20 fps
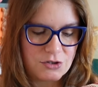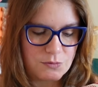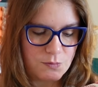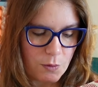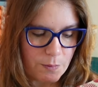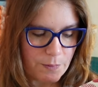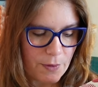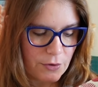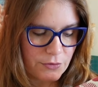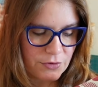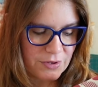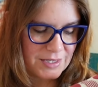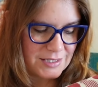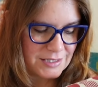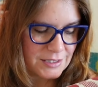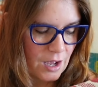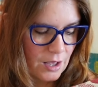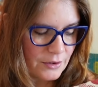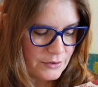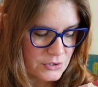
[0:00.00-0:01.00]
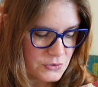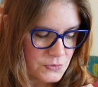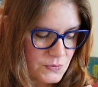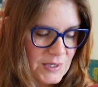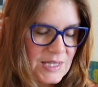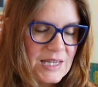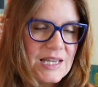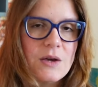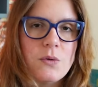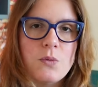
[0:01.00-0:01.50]
both of these colors
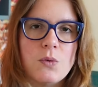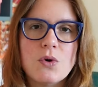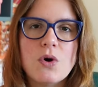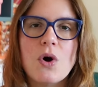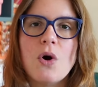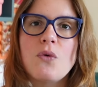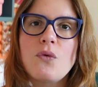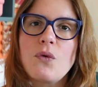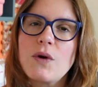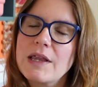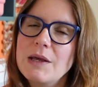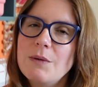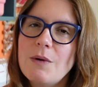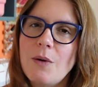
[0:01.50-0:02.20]
really will go really